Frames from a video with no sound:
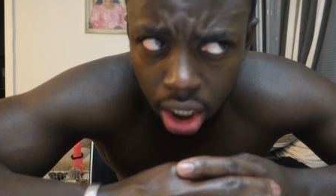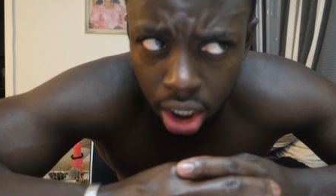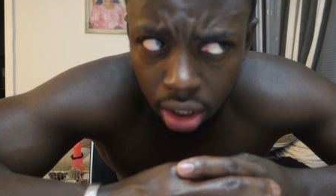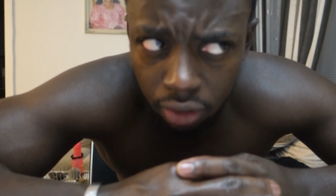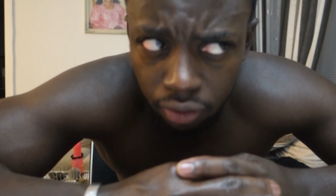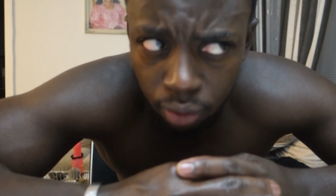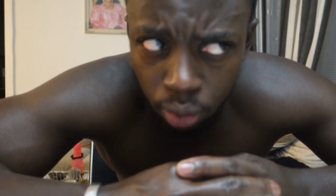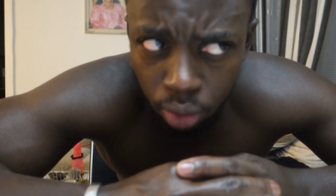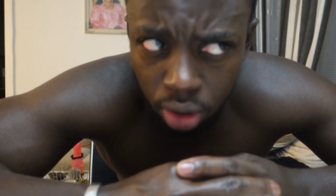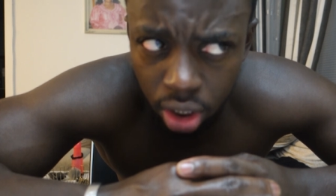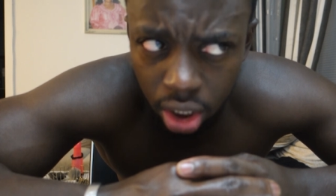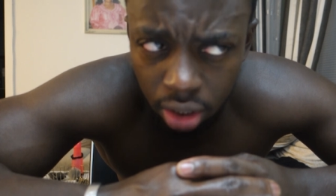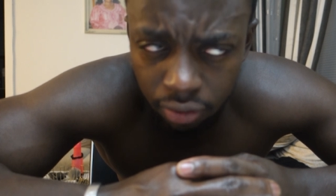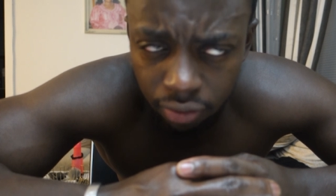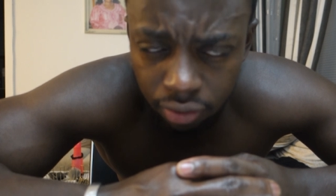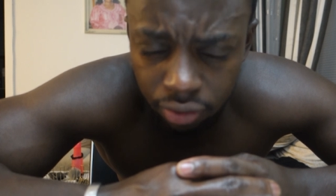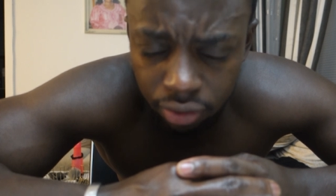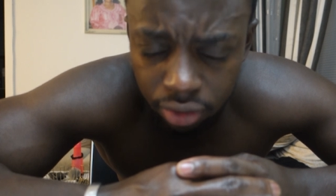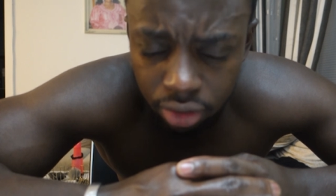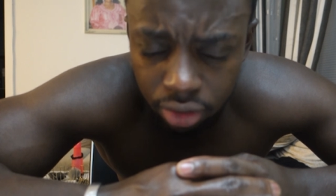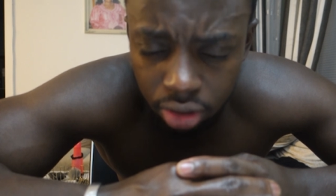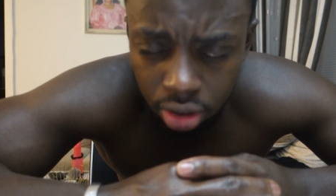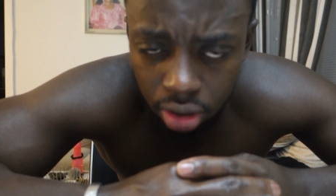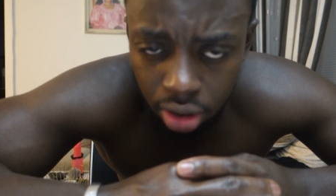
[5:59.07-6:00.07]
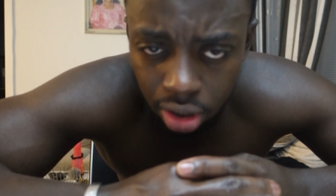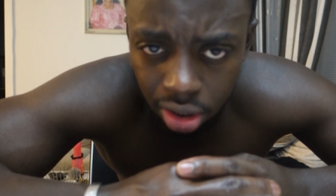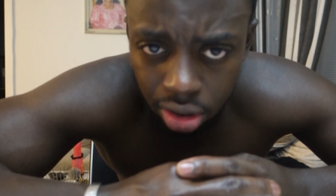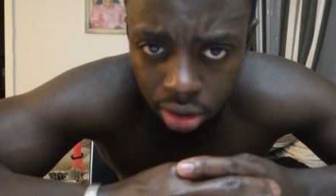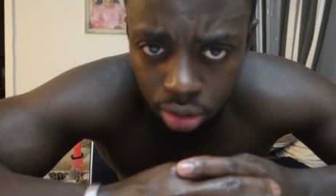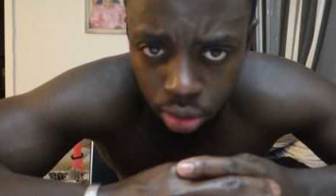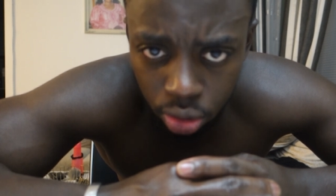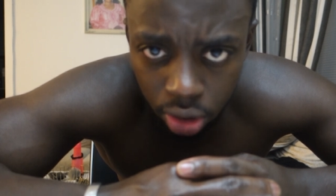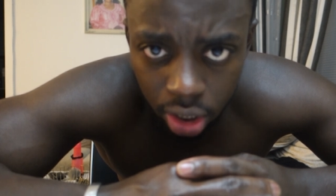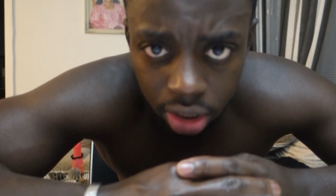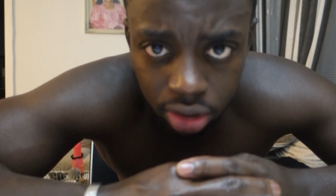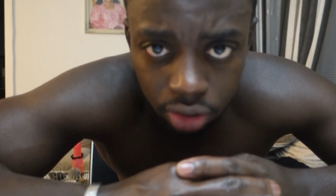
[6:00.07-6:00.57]
the 14th?
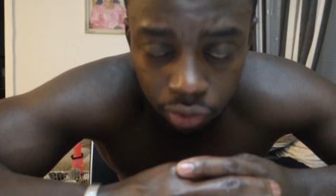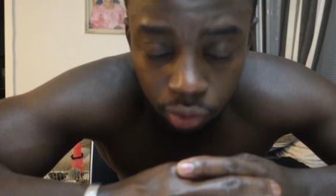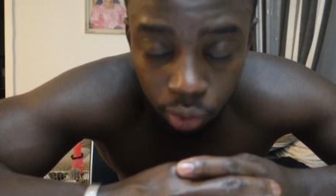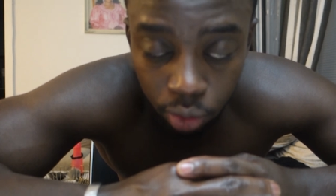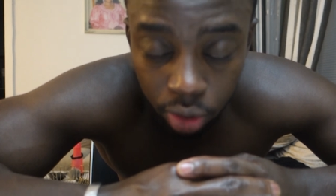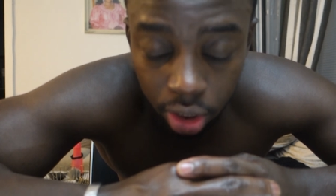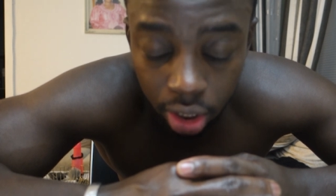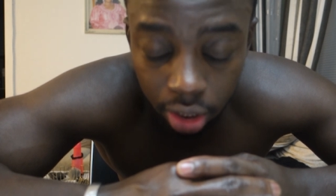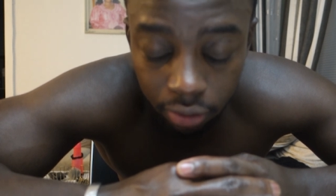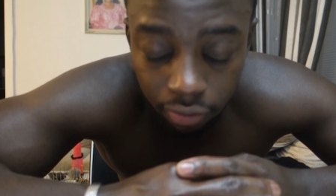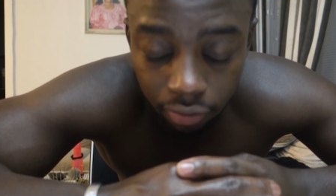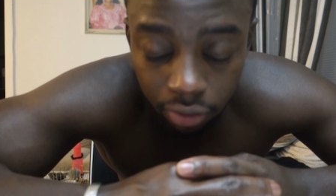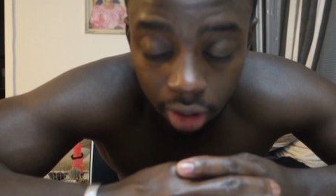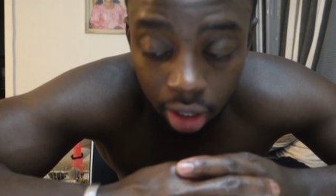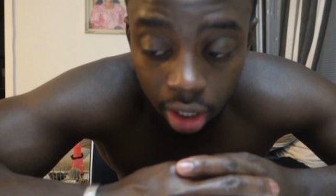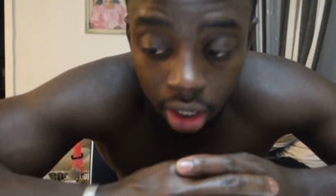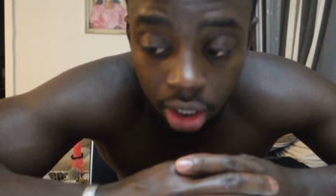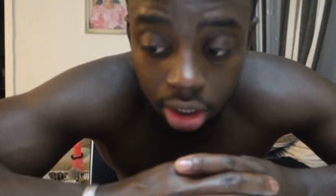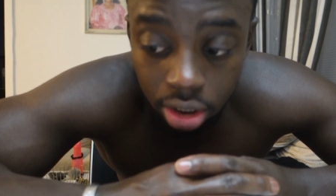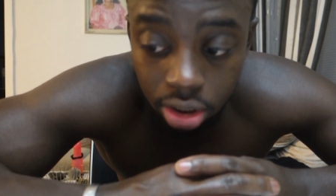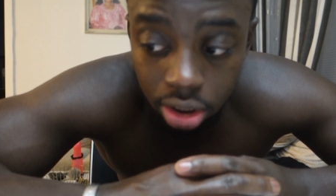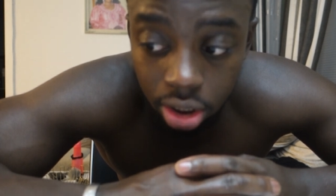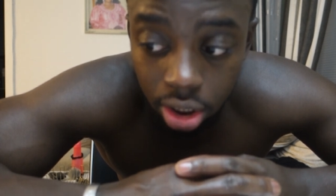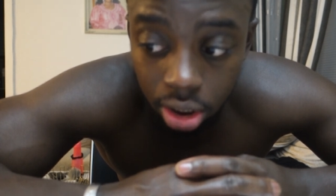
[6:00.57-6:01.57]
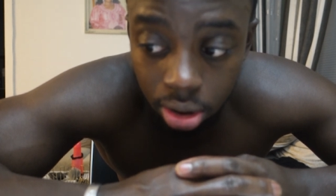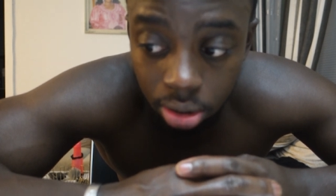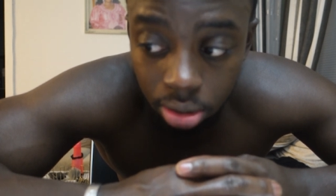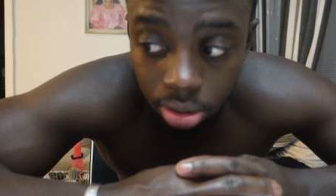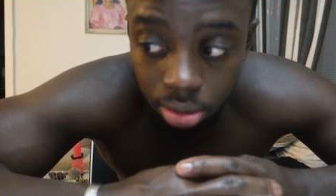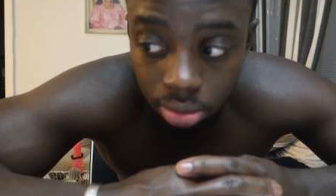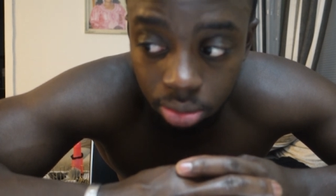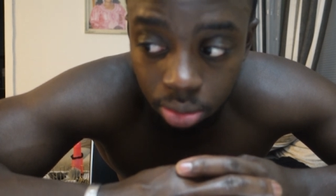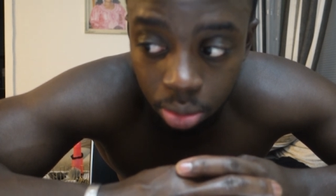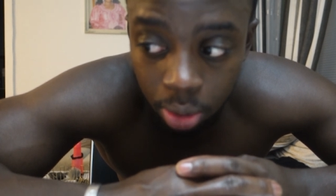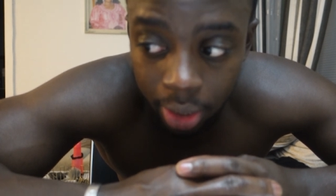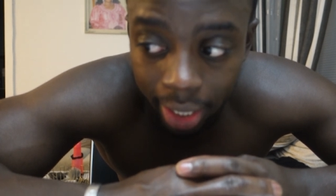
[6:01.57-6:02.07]
Today's the 14th.
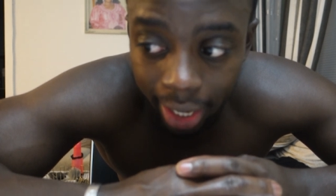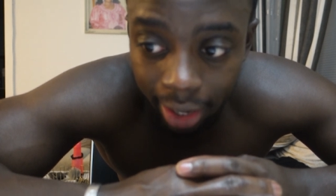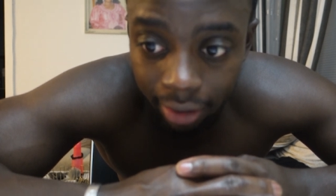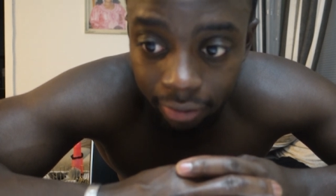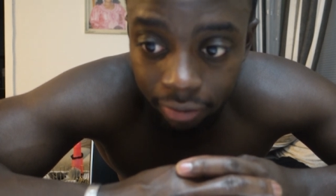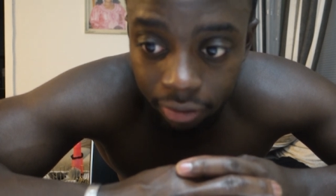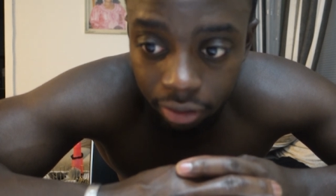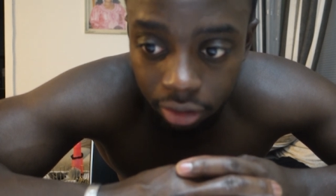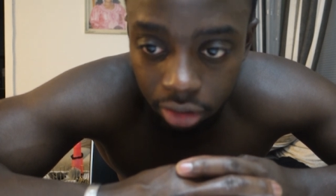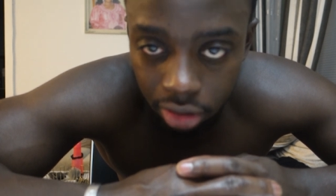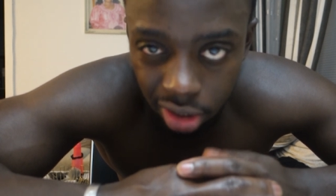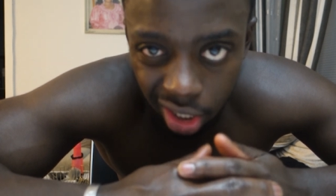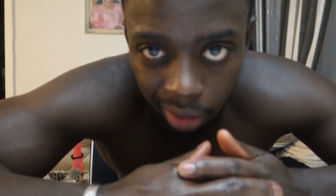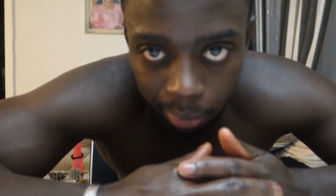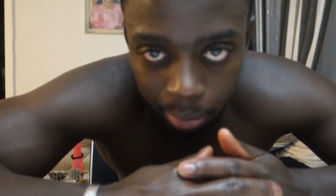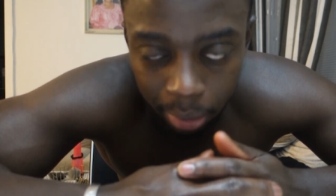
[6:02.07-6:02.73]
So we have, yeah,